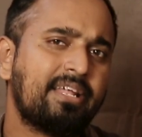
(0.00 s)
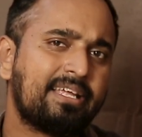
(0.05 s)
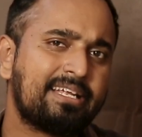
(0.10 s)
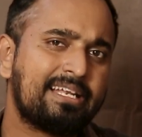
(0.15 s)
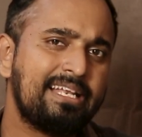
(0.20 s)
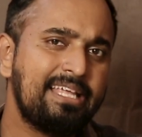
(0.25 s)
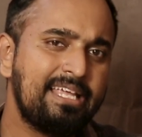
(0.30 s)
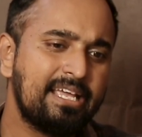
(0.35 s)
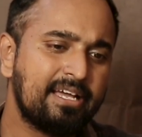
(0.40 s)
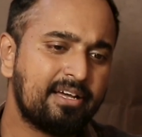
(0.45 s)

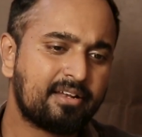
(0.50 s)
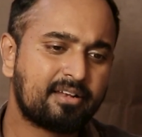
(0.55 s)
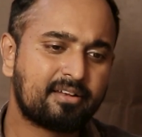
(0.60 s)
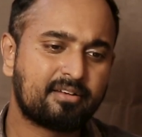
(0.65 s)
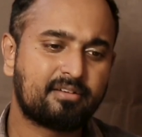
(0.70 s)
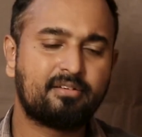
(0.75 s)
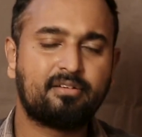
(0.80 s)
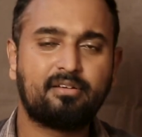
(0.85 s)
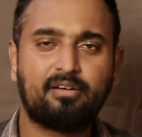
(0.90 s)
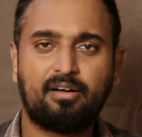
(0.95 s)
clear
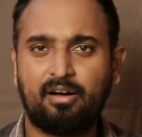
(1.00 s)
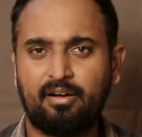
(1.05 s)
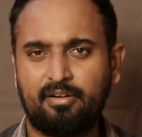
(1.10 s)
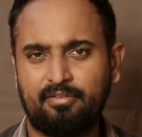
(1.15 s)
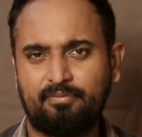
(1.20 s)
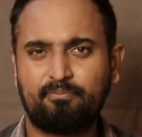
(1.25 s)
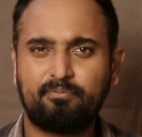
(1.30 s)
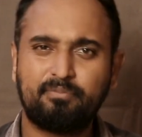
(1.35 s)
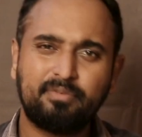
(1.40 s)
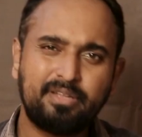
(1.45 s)

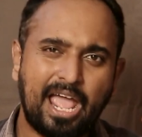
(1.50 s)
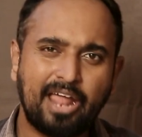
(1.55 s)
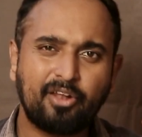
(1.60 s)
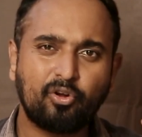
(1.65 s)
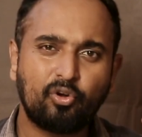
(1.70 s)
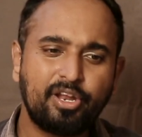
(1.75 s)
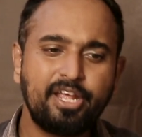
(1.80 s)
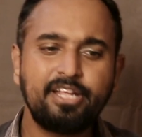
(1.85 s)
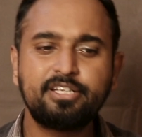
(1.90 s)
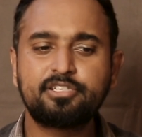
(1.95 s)

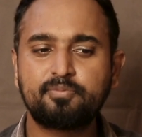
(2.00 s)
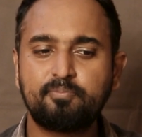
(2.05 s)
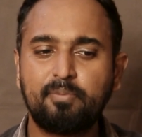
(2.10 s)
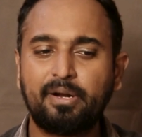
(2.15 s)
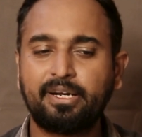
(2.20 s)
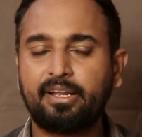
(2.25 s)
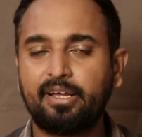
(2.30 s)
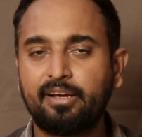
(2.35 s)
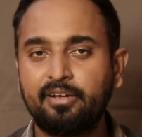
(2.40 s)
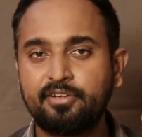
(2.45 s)
narrow range,
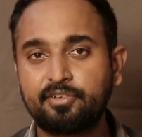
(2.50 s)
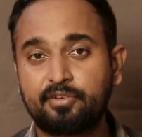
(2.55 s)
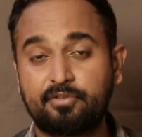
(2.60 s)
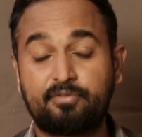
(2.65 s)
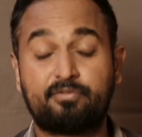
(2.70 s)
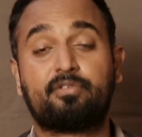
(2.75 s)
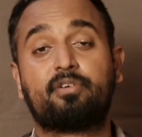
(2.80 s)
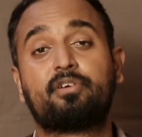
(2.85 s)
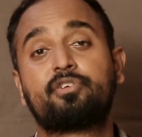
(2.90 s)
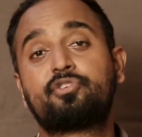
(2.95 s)
but
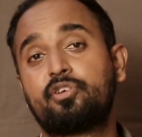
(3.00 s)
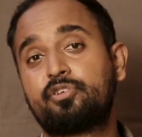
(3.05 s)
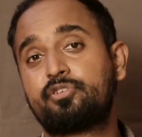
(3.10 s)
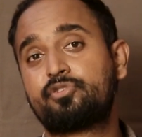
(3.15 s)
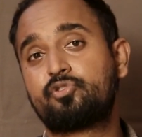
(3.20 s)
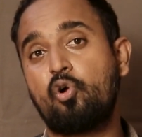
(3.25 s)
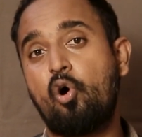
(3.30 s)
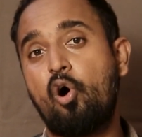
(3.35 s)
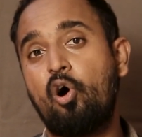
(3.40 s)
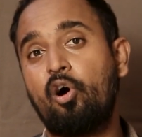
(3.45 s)
a
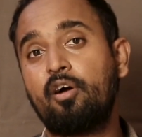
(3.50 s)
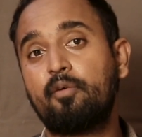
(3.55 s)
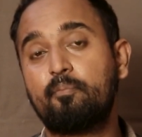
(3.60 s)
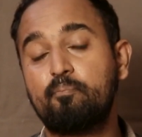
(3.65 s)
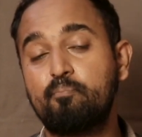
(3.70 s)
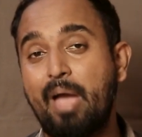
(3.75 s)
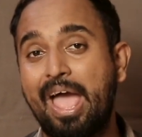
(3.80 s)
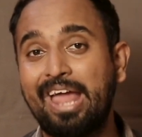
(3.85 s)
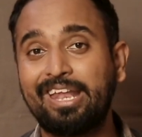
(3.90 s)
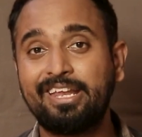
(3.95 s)
strong
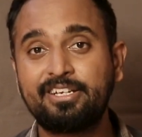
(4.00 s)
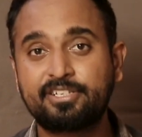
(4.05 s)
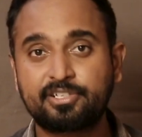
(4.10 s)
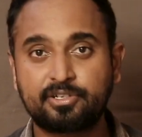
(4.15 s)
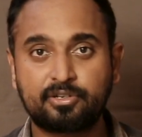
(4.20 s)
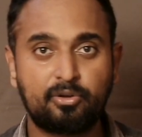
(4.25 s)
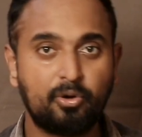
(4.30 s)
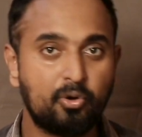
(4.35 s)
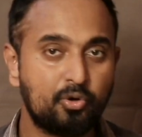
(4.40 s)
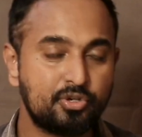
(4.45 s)
bearish
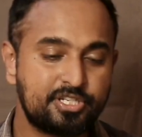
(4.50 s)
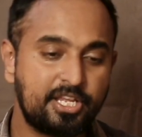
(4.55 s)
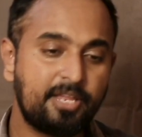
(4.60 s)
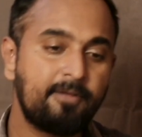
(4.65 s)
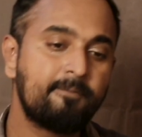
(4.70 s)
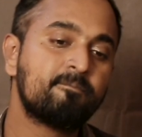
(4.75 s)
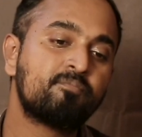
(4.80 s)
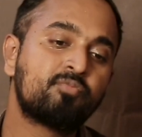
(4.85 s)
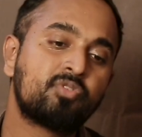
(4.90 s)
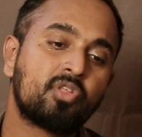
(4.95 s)

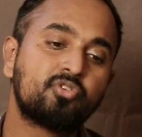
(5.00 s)
closing.